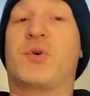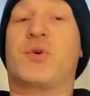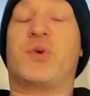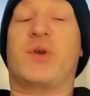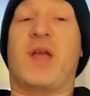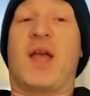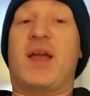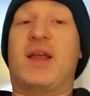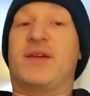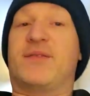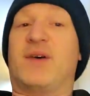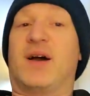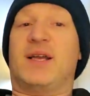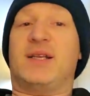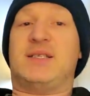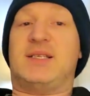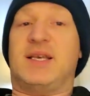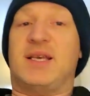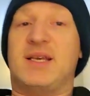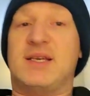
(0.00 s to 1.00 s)
creative
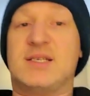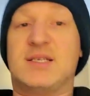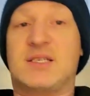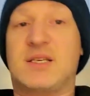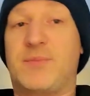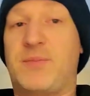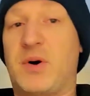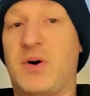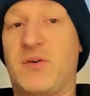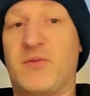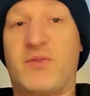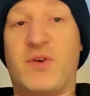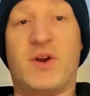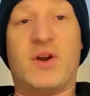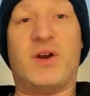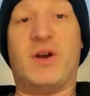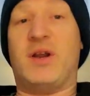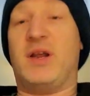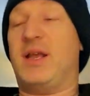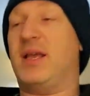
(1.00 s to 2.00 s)
ideas about
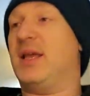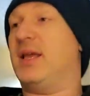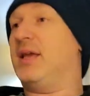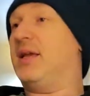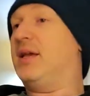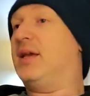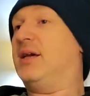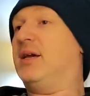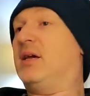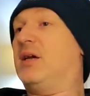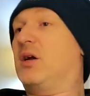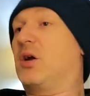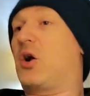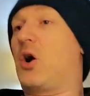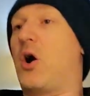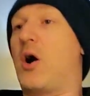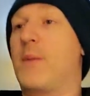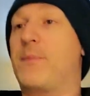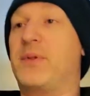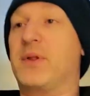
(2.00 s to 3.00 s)
very
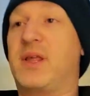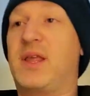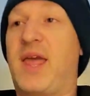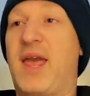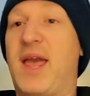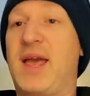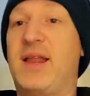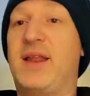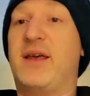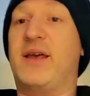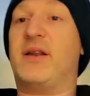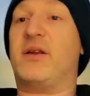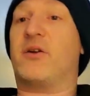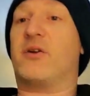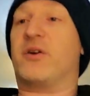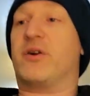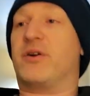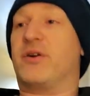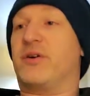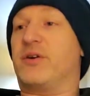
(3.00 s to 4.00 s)
complicated
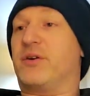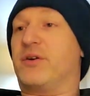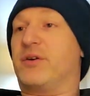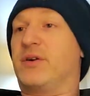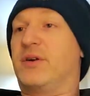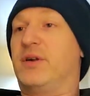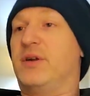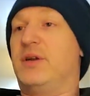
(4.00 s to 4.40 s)
or